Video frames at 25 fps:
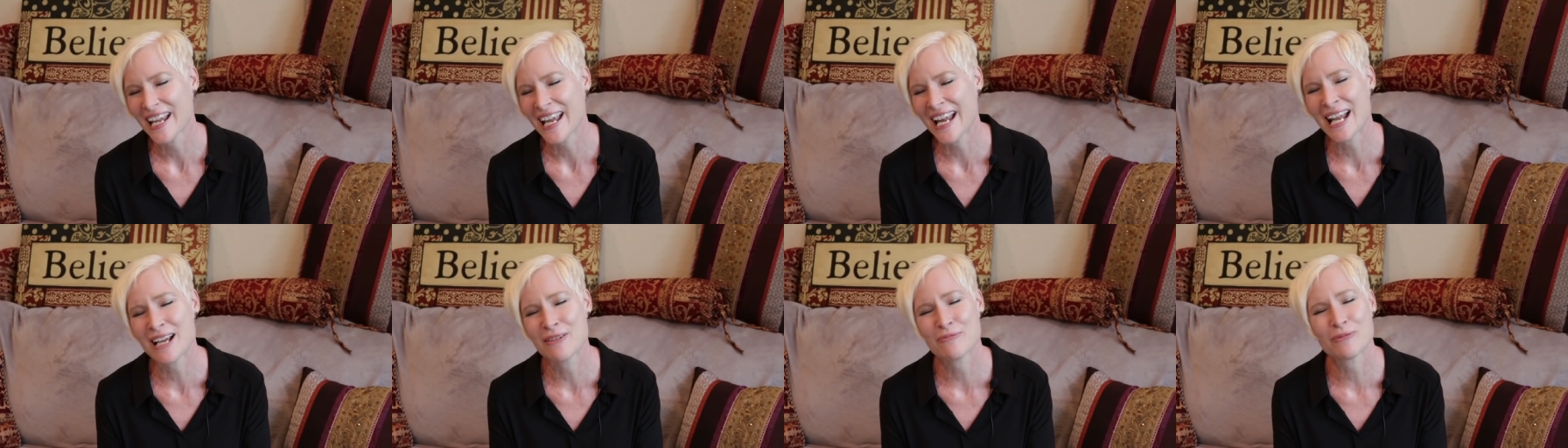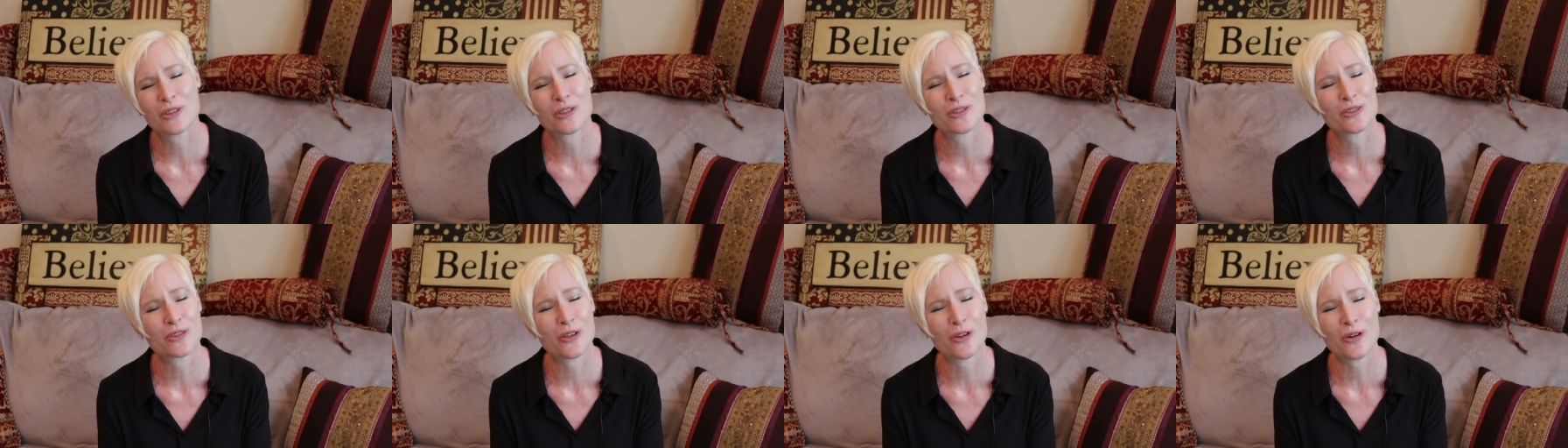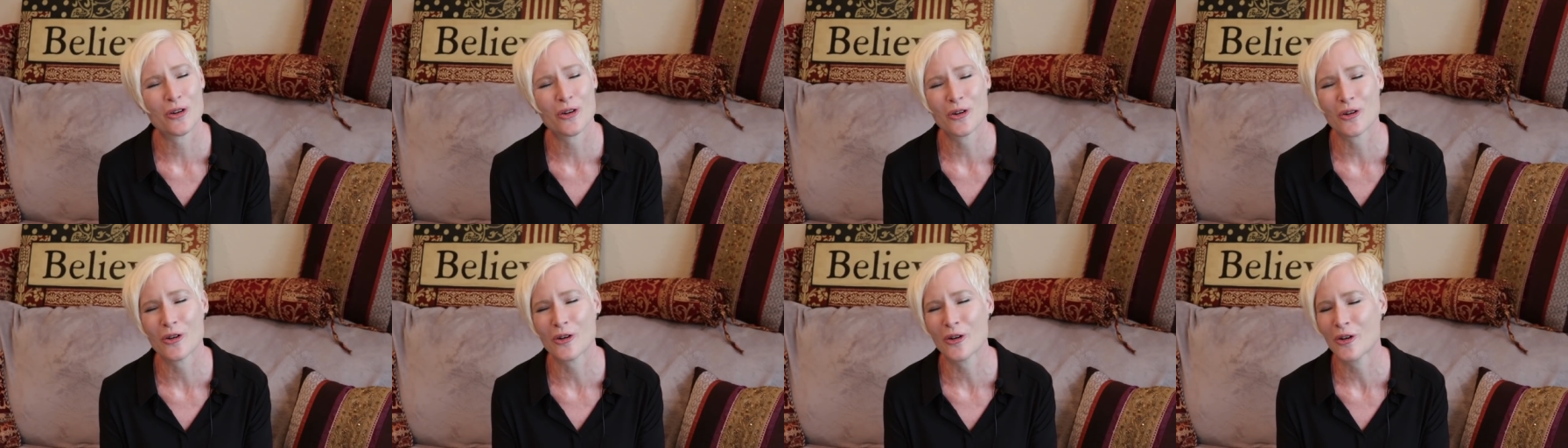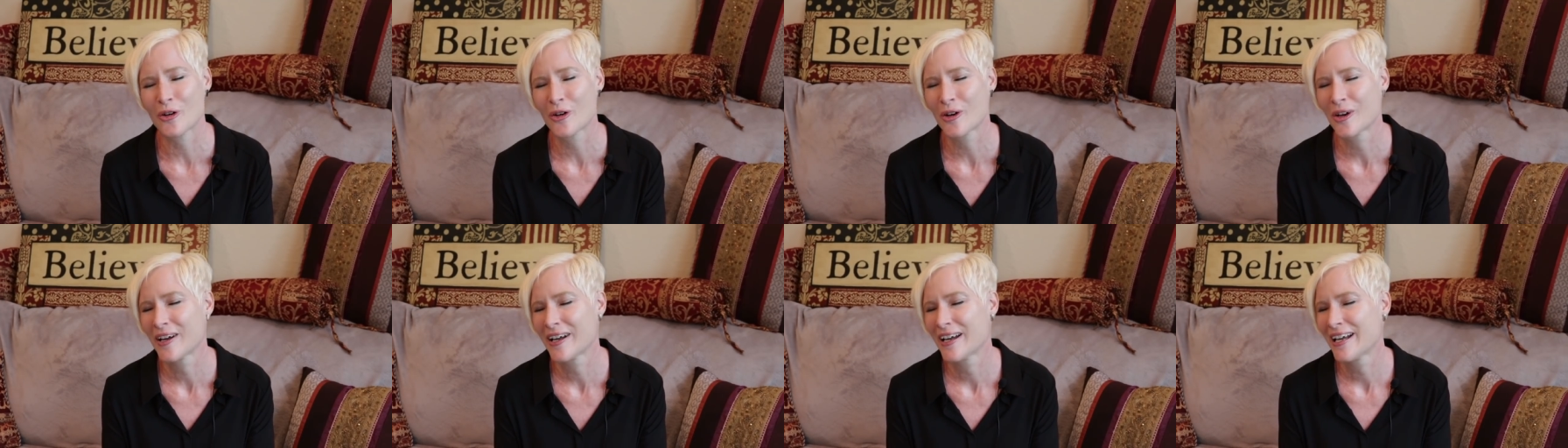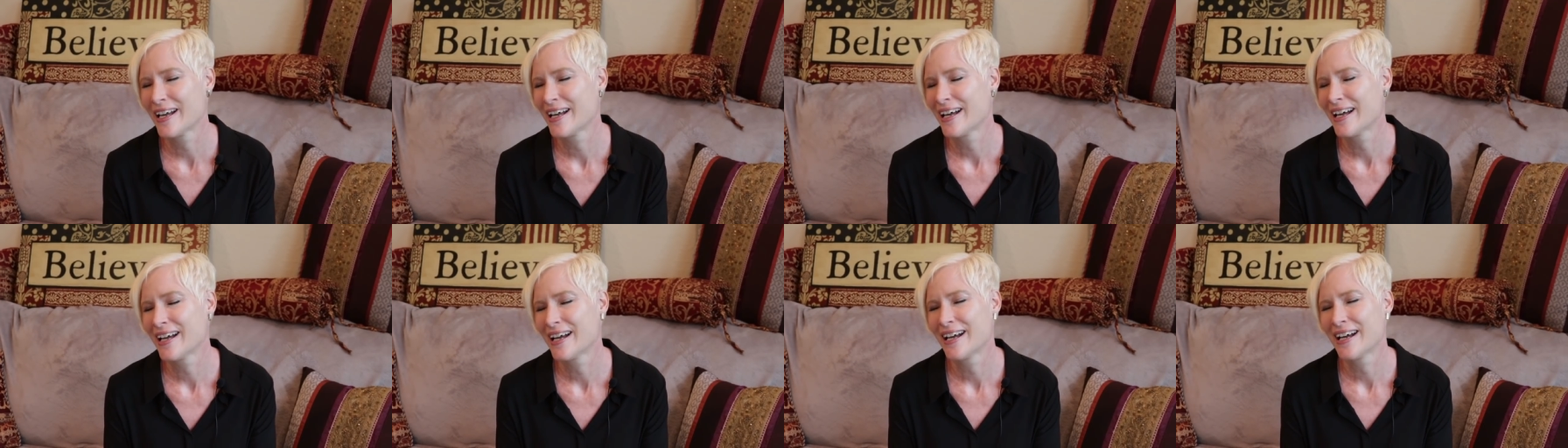And I'm so
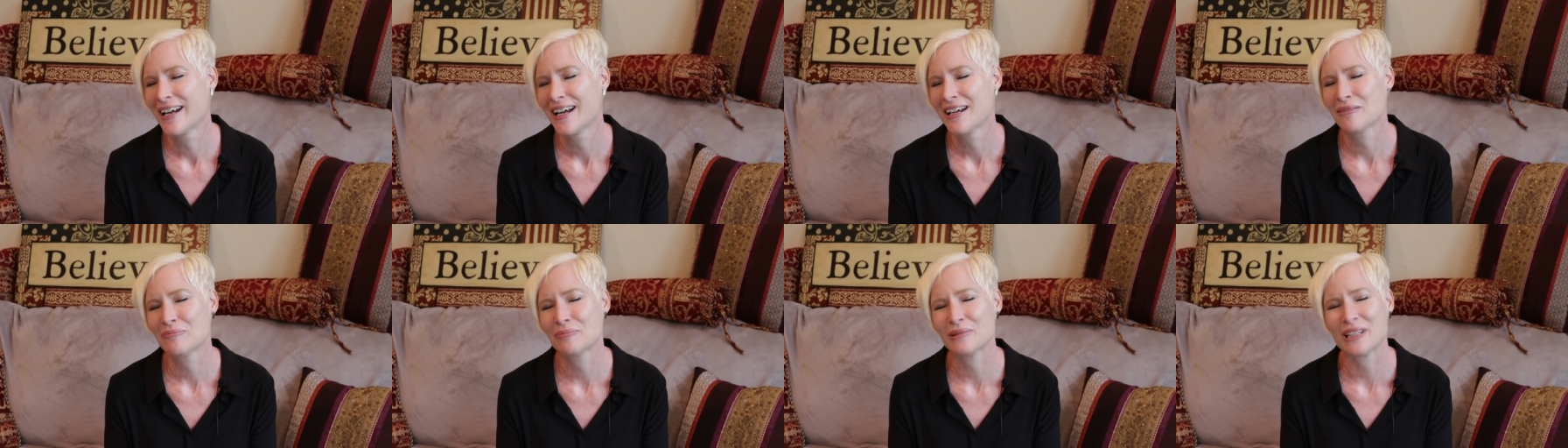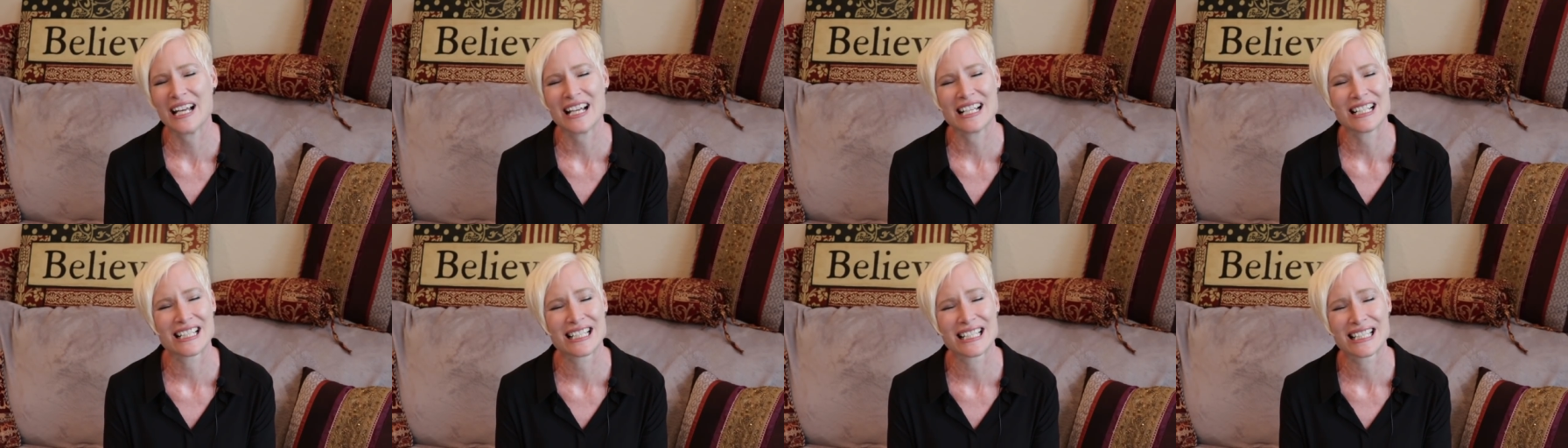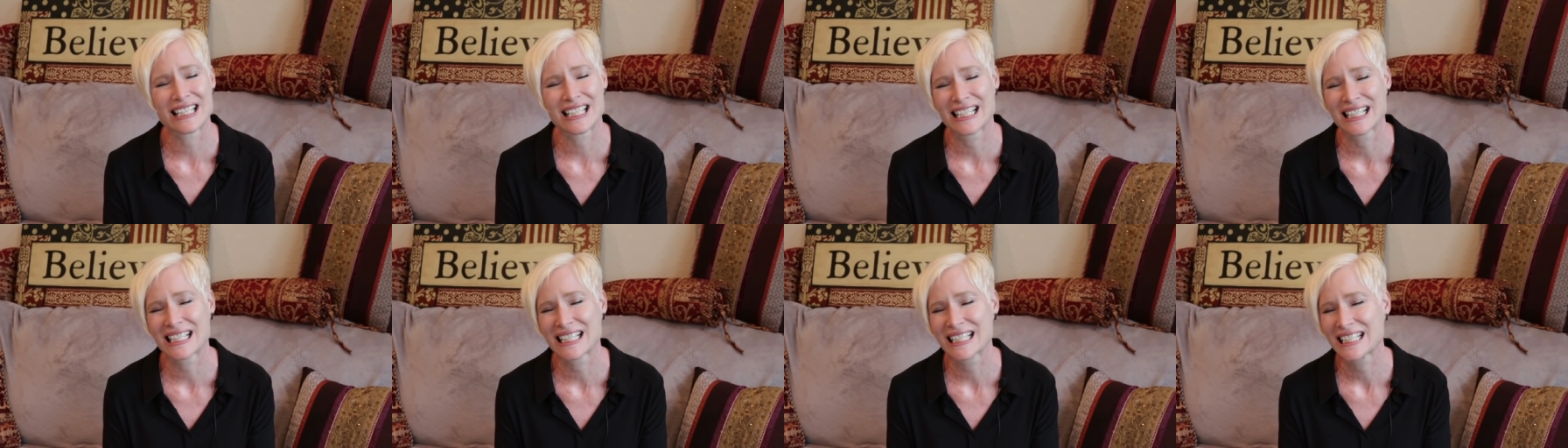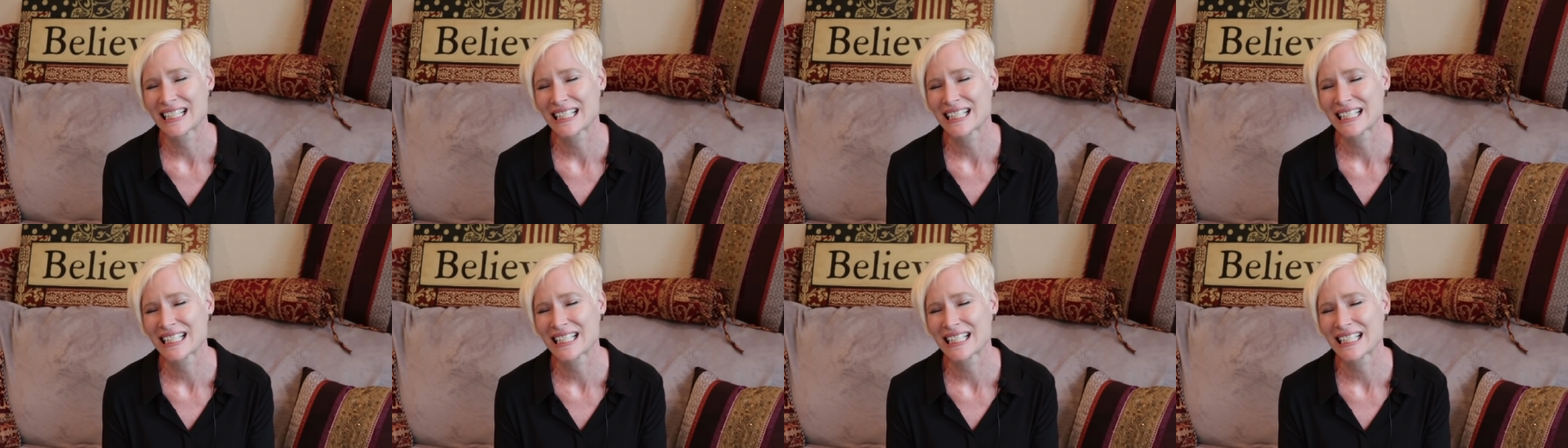blessed.